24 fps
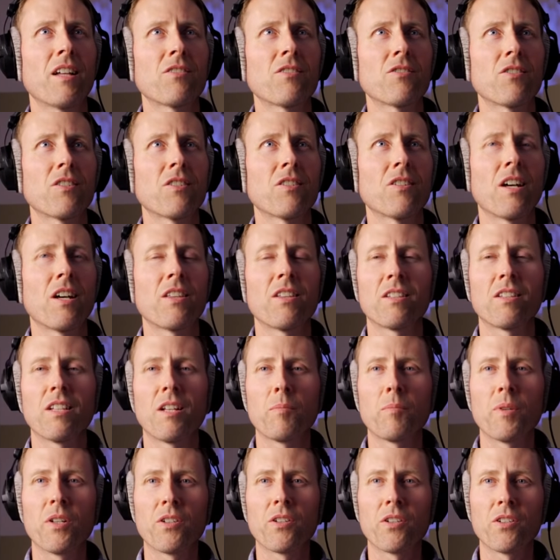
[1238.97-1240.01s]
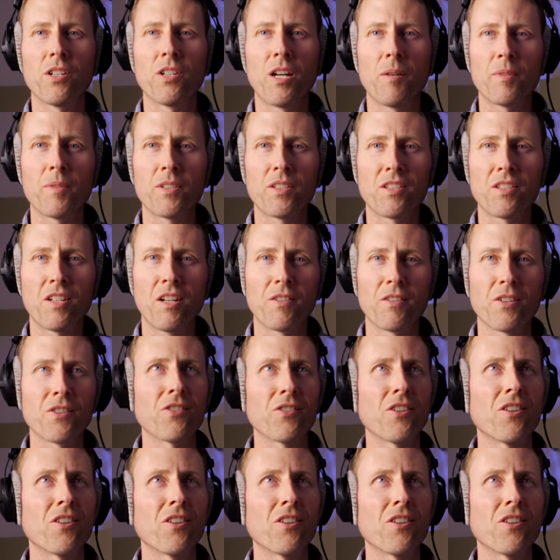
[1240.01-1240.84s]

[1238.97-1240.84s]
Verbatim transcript: That's a, I think that'd be a good topic to cover,